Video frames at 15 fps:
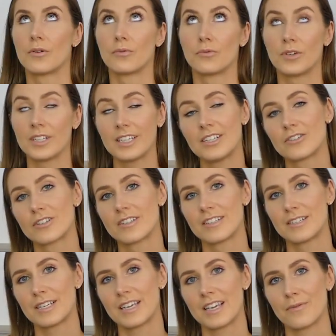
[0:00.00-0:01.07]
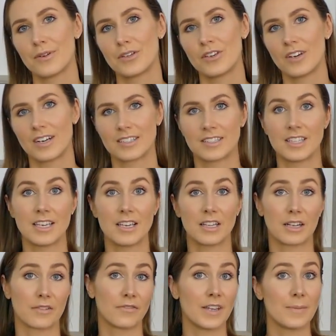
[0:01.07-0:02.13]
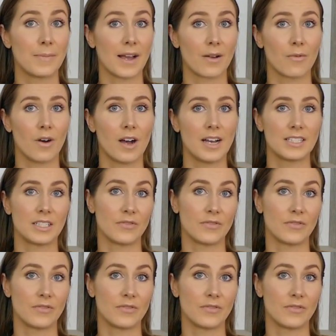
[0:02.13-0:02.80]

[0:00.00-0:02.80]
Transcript: really interested to hear what you guys think, like feedback wise,